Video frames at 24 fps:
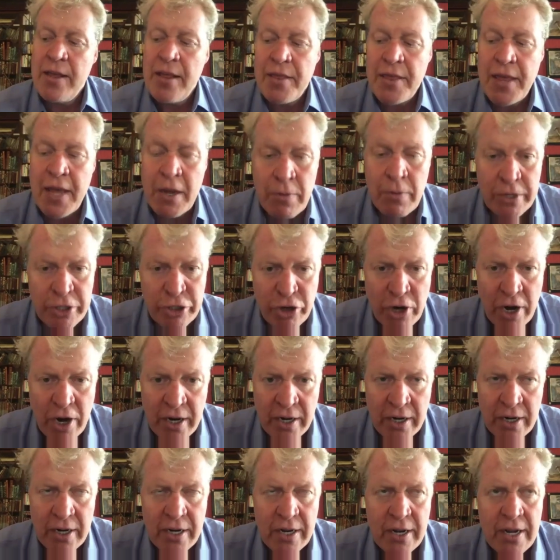They were
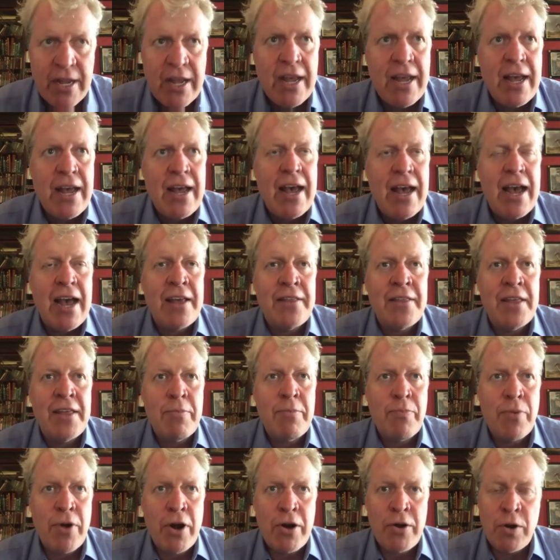drunk, and they
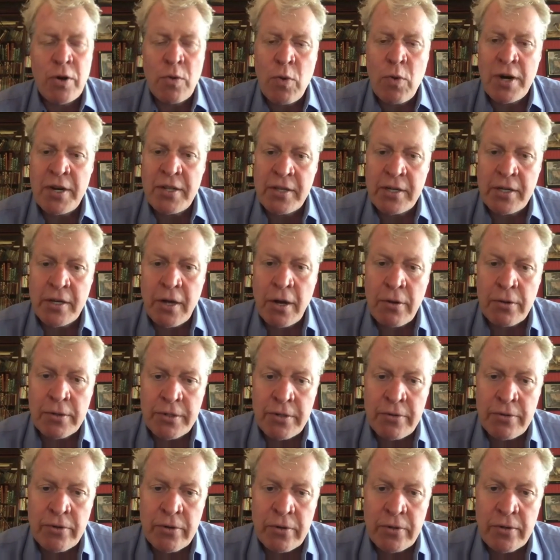broke one of the
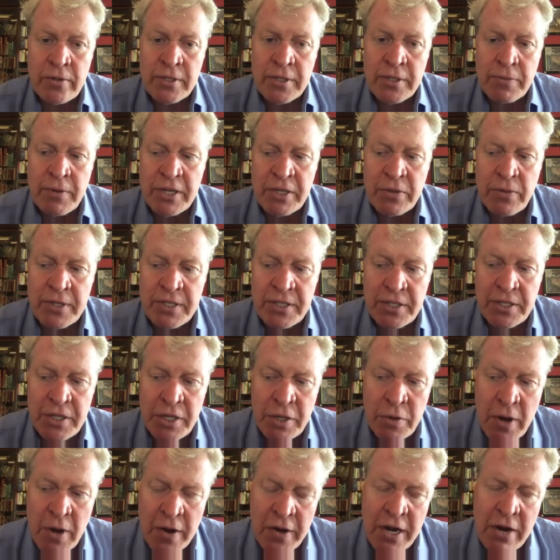golden rules, which was
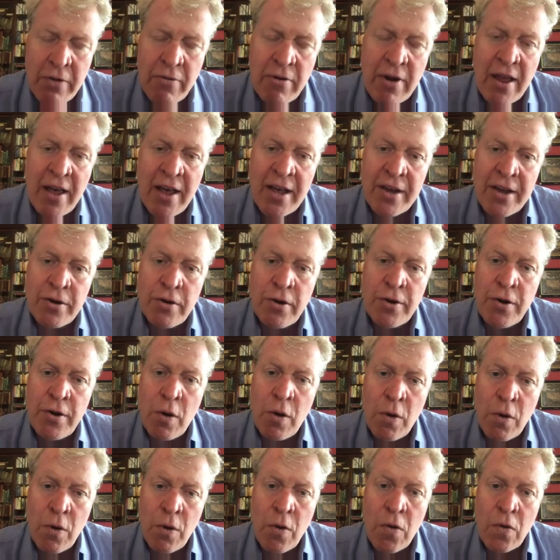you only relied on
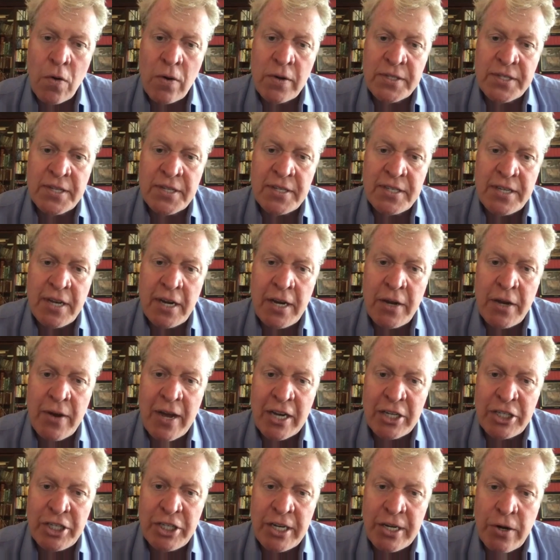oars until you
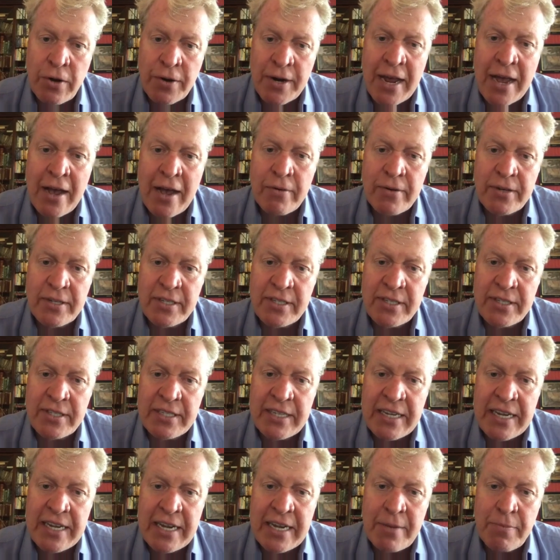actually got out to
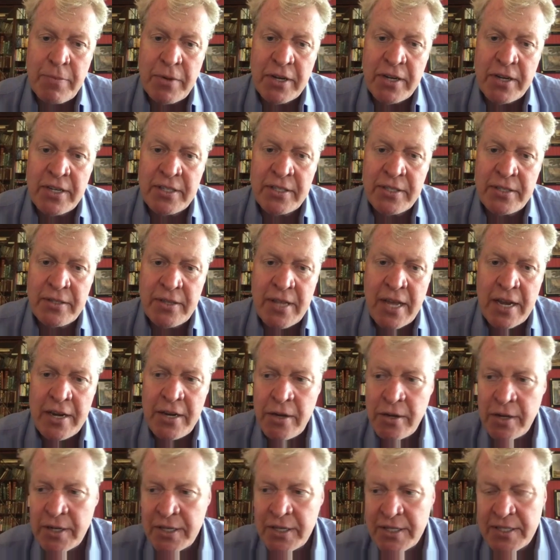sea, because then you
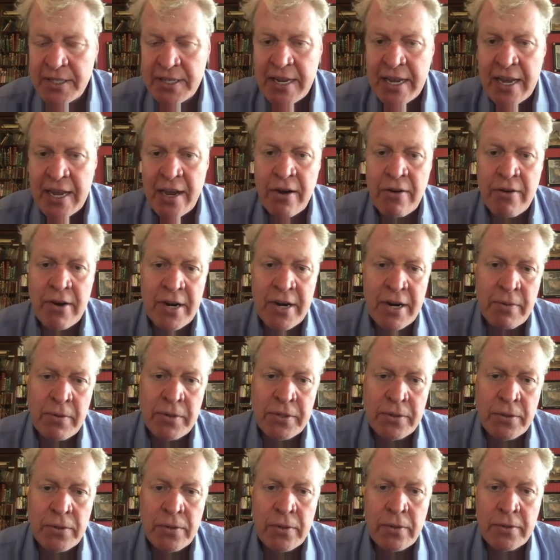could steer and it was
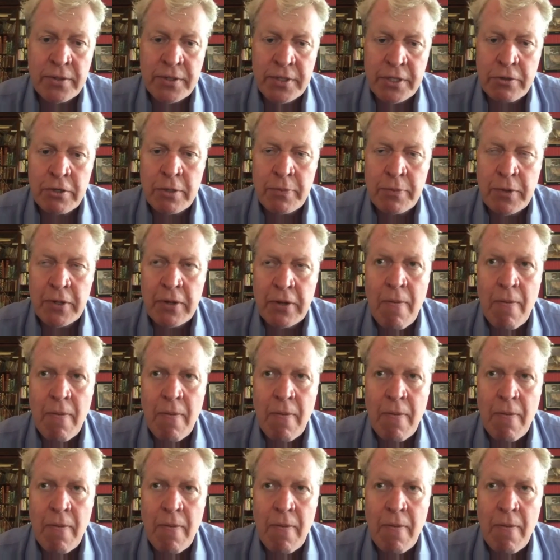all doable.